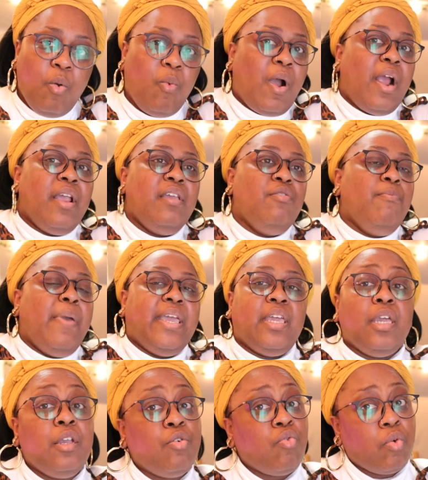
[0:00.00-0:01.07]
Why are you
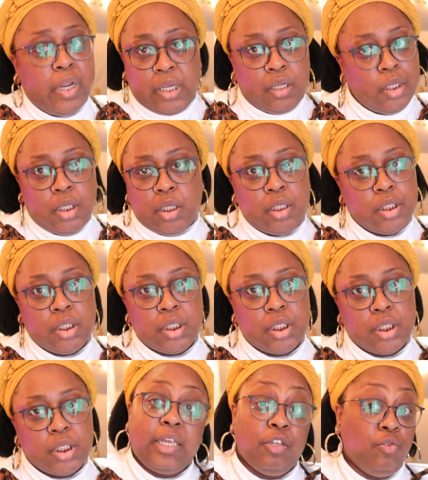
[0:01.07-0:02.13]
making reels?
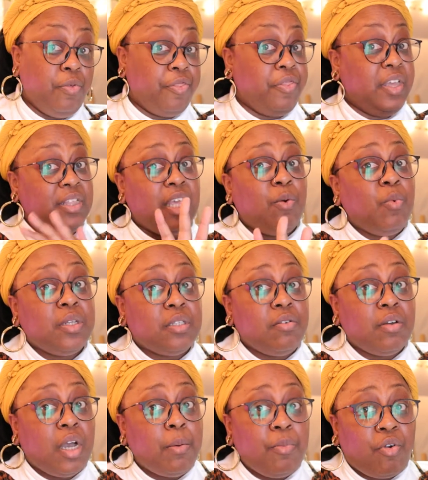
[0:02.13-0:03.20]
Like, you think they wasn't
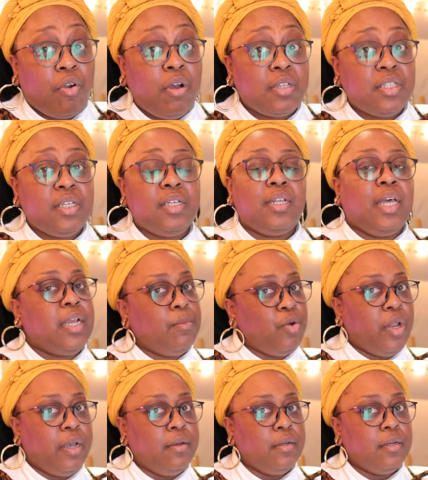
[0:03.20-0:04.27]
going to come across it? Like, come
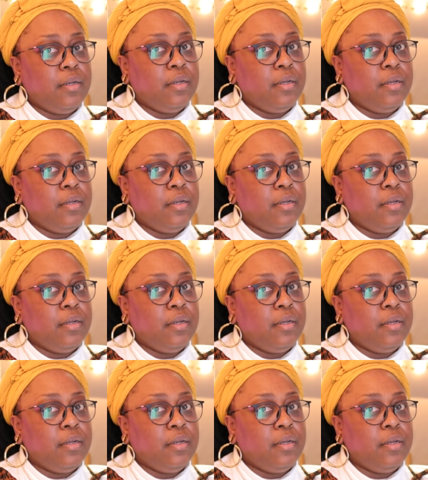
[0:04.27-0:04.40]
on now.